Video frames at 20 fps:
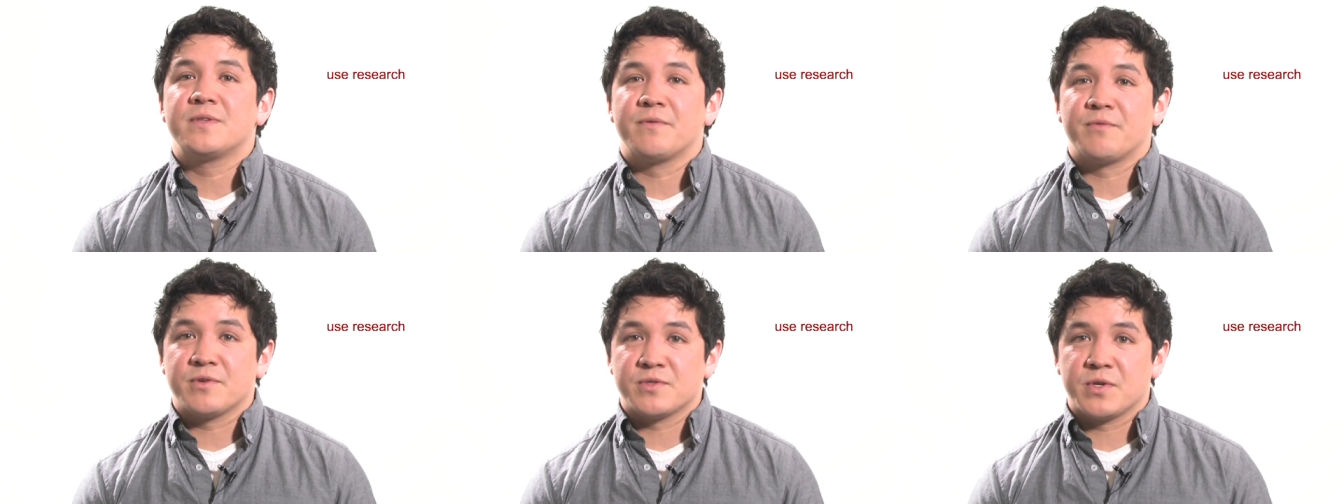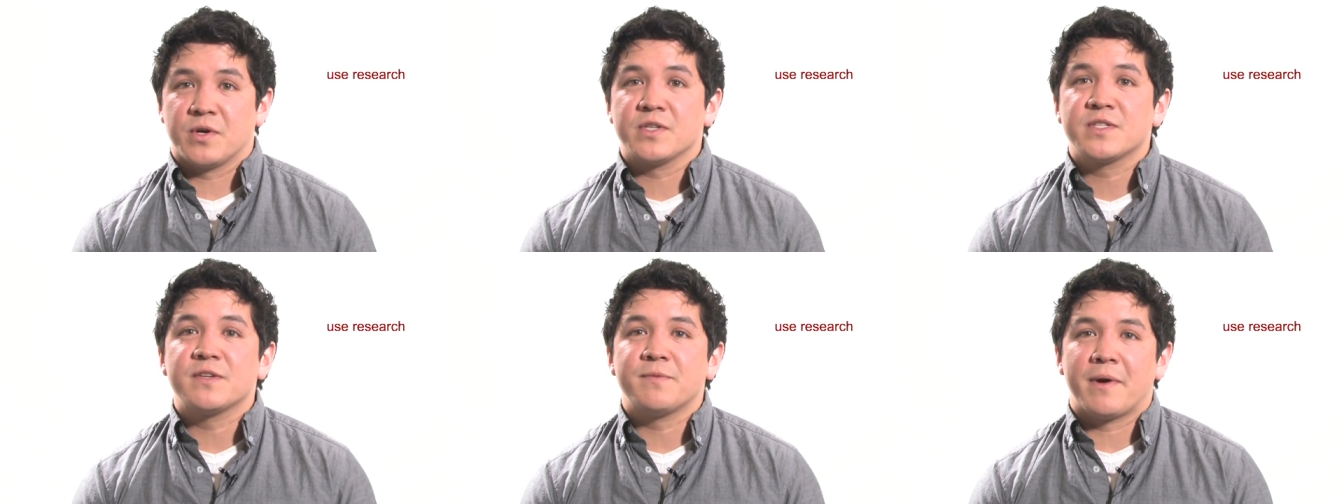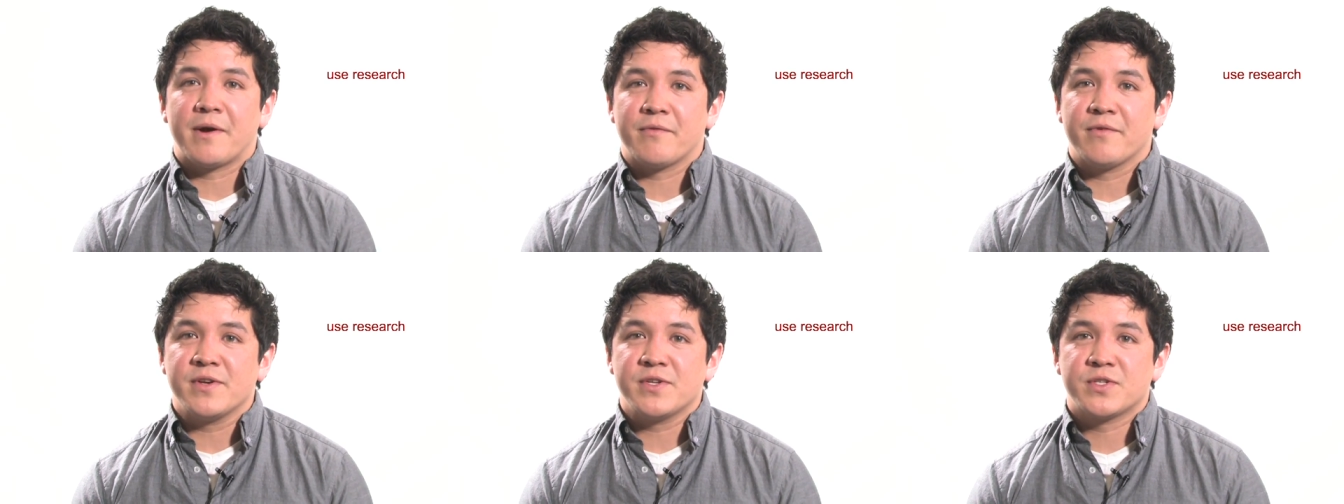the results of
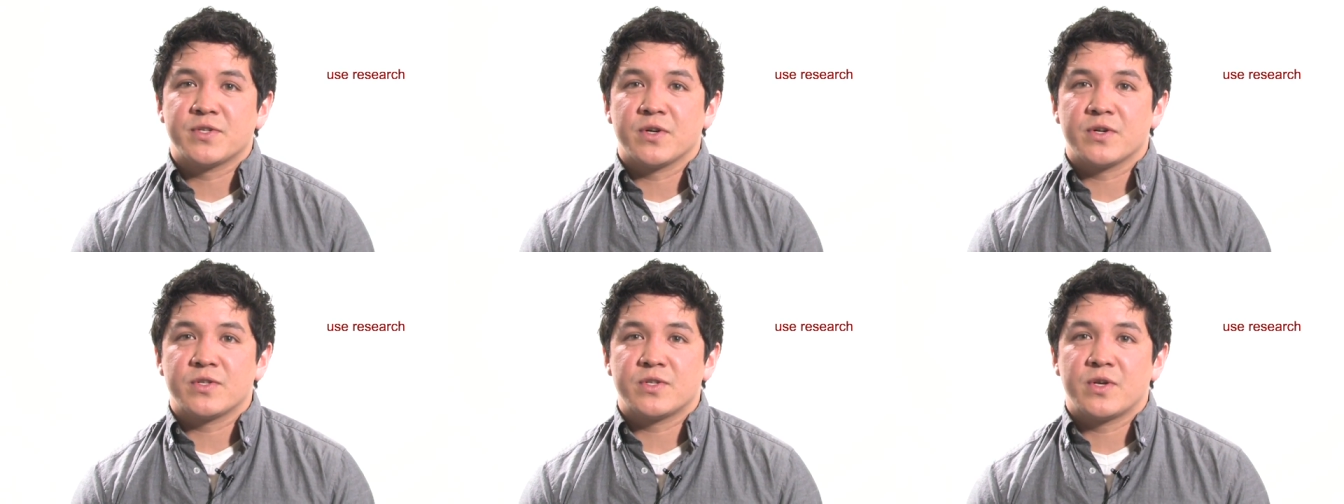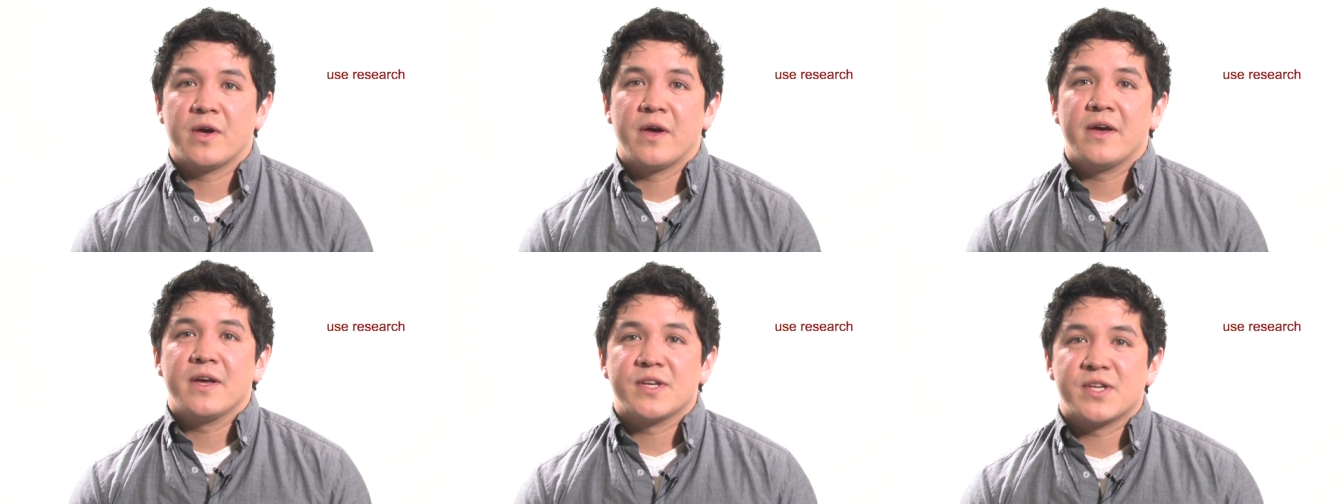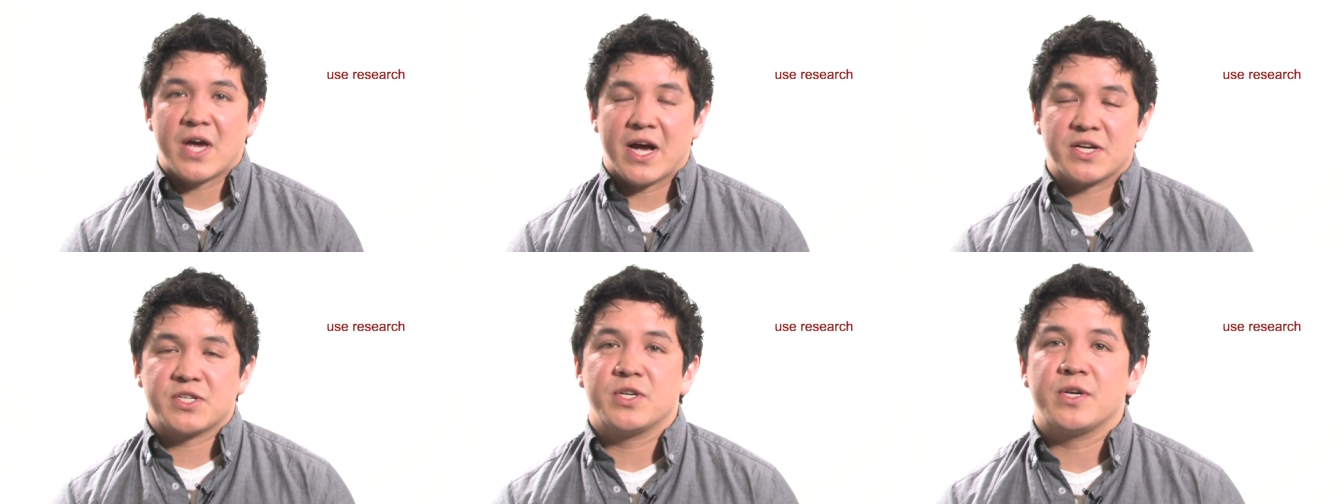my research
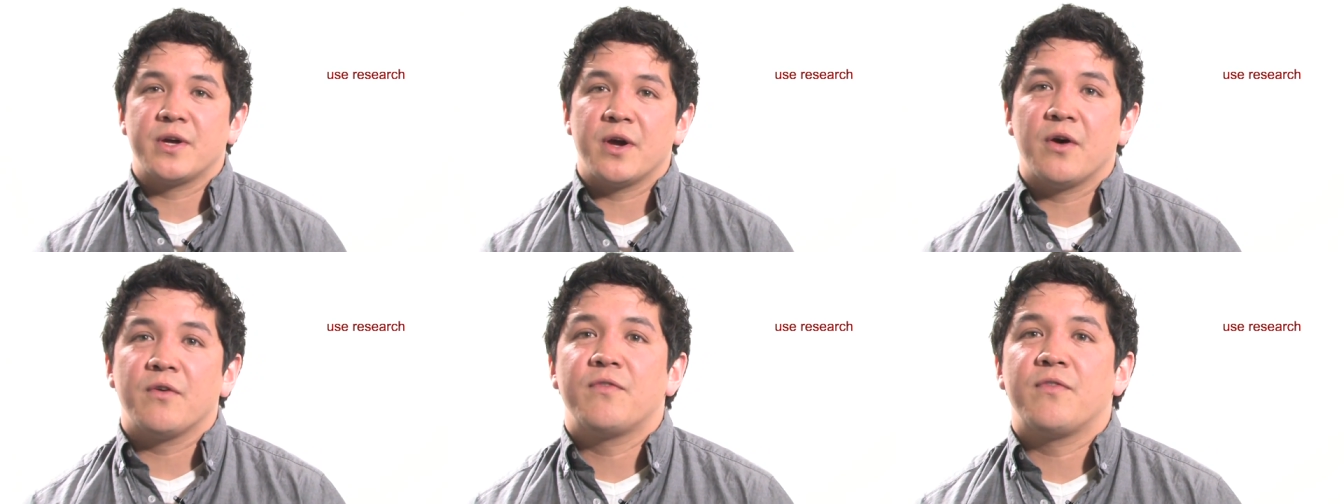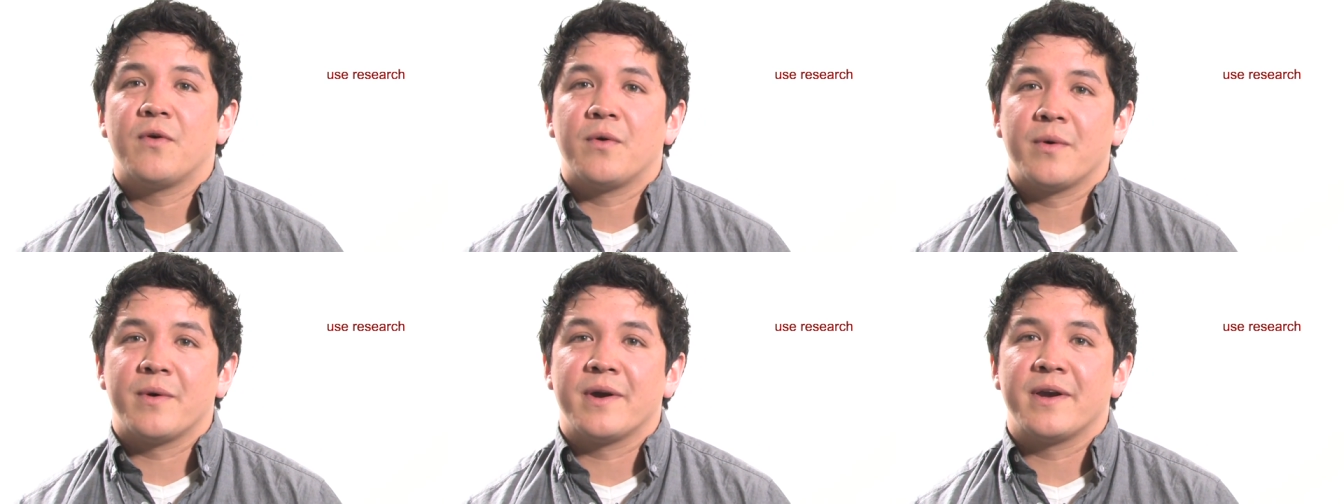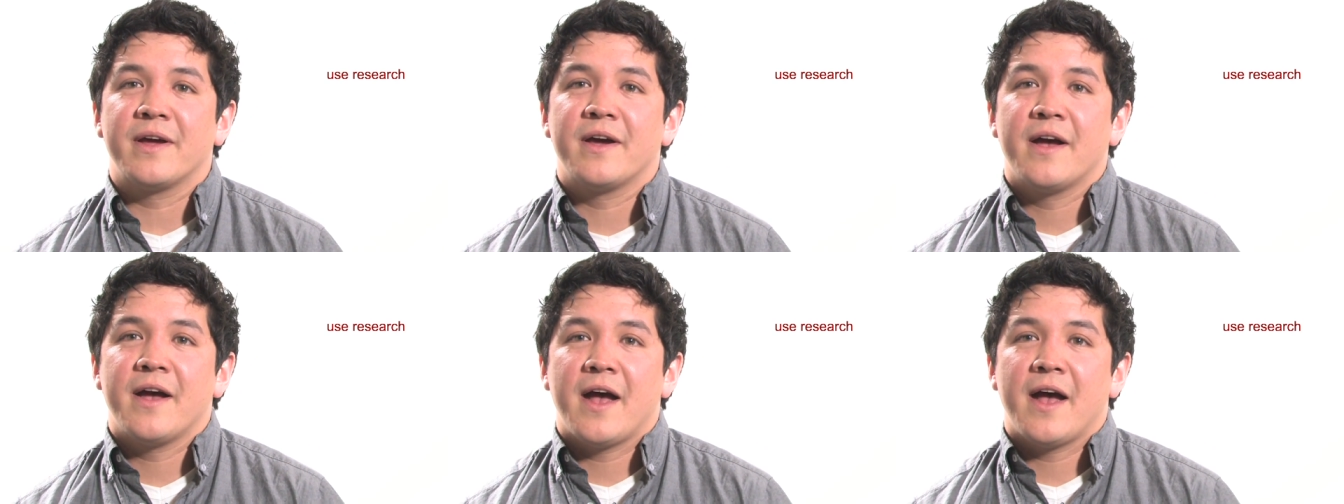to actually go forward